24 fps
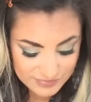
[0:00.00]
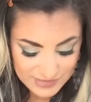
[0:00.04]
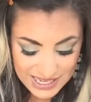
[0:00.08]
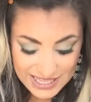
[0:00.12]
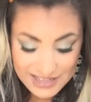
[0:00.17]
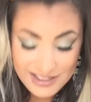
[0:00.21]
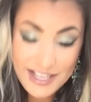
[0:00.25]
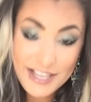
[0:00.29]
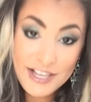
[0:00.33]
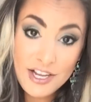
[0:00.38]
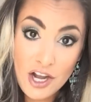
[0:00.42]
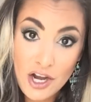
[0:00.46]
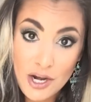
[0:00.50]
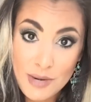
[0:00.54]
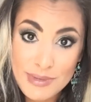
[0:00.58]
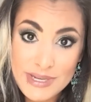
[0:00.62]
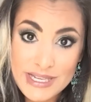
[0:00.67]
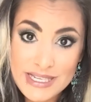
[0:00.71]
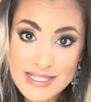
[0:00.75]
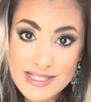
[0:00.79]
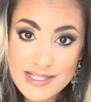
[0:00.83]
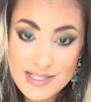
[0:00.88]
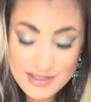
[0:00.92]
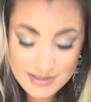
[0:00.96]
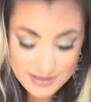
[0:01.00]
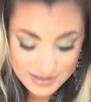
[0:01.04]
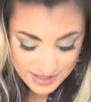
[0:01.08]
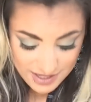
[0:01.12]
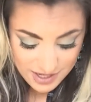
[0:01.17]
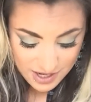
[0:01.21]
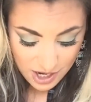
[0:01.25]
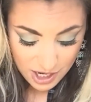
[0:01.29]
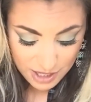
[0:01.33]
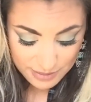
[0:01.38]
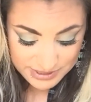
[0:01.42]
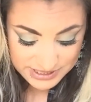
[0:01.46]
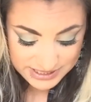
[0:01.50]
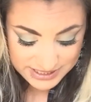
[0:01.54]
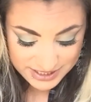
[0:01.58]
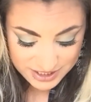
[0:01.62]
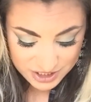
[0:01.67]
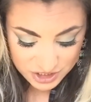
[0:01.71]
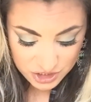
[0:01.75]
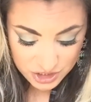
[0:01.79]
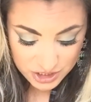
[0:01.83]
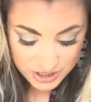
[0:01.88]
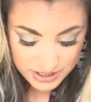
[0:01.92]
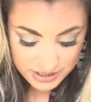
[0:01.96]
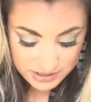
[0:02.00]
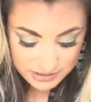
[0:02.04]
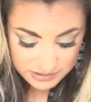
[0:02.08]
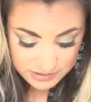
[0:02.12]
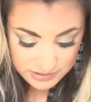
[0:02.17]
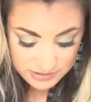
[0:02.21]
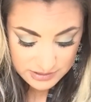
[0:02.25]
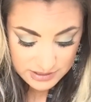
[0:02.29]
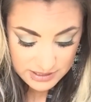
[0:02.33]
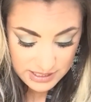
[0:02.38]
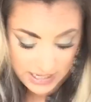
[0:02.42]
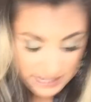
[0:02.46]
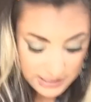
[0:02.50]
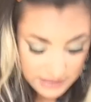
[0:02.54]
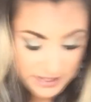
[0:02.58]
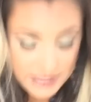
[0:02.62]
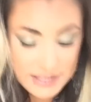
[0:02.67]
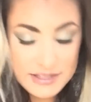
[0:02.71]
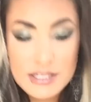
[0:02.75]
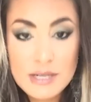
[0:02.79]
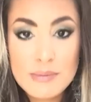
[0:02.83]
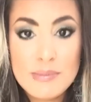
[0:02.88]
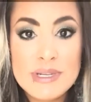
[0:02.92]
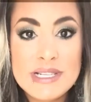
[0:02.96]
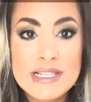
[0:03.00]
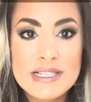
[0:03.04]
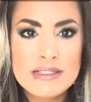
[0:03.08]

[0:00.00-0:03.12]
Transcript: I like Arby's. Arby's is good. I like their